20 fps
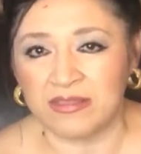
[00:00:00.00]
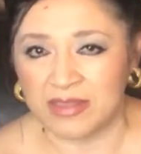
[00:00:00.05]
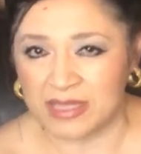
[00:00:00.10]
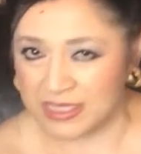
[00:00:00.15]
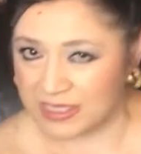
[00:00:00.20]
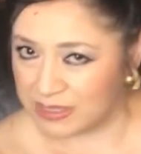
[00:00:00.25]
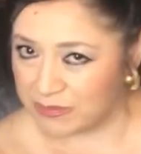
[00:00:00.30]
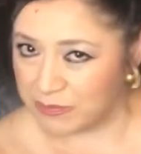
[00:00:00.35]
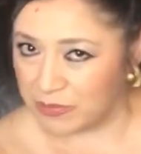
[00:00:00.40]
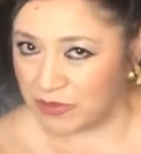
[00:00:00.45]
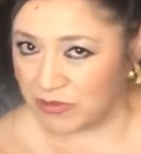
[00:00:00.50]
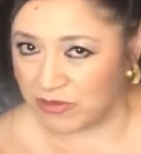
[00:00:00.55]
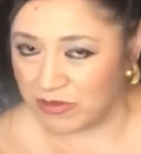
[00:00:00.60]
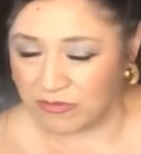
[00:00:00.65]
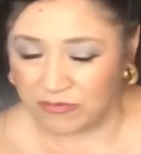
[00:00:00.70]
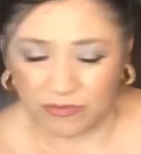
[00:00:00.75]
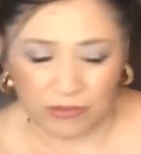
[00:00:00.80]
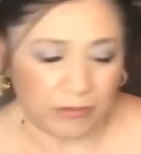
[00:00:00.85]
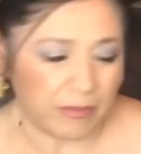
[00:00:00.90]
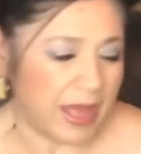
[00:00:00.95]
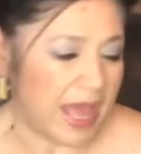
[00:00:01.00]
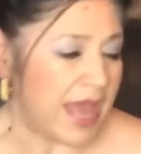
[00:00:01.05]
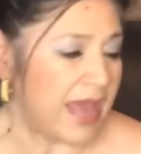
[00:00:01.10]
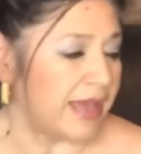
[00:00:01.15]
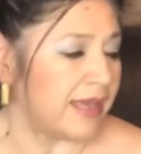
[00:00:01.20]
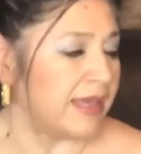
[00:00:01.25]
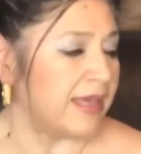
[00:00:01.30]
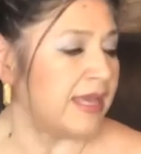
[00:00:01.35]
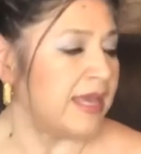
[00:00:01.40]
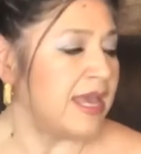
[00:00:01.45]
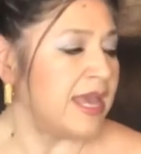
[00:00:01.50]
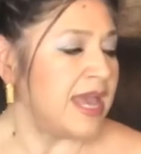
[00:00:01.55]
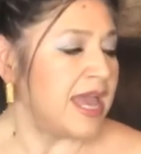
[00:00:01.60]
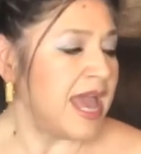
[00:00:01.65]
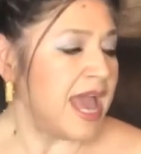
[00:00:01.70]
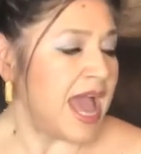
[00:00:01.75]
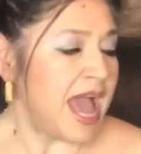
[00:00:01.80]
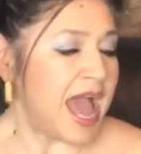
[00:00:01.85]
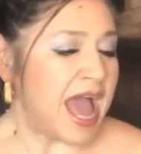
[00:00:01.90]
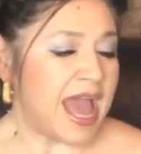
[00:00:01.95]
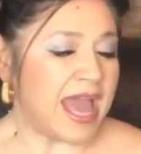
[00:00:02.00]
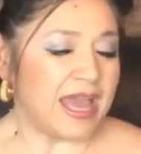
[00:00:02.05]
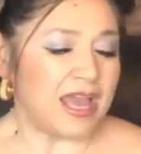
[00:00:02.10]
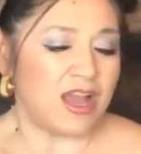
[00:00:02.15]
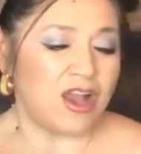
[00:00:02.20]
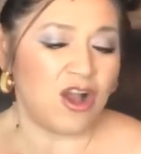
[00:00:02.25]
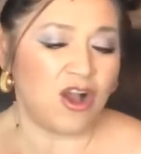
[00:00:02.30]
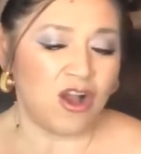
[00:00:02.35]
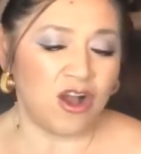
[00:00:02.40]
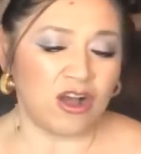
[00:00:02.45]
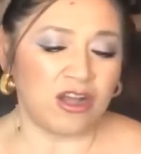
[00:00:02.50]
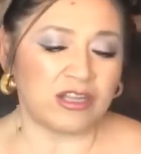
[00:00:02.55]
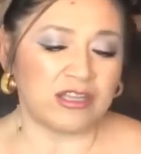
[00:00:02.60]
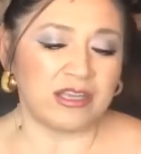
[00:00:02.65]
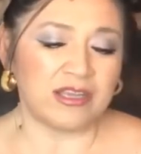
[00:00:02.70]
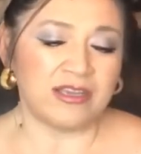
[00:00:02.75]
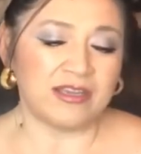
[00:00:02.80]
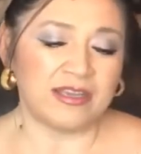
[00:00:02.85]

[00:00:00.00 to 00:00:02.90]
this beautiful bag. I called